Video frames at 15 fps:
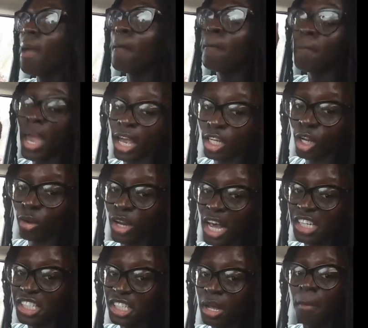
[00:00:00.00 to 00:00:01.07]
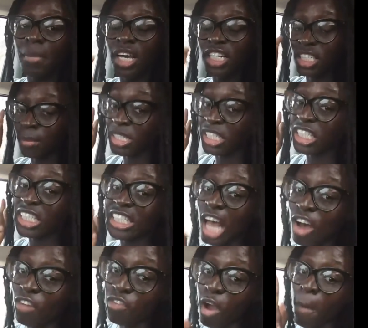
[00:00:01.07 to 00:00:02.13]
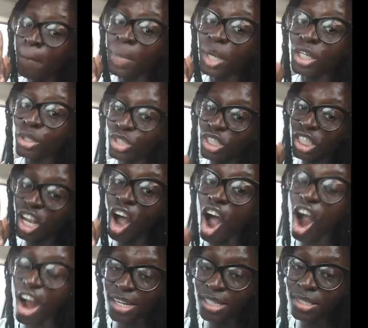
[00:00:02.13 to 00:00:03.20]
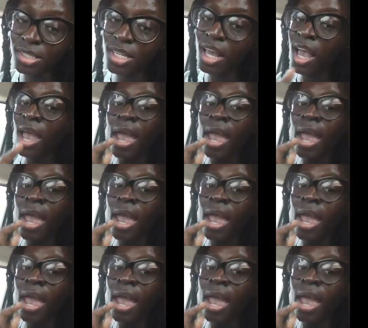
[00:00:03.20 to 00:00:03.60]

make a donation because I'm a self producing artist.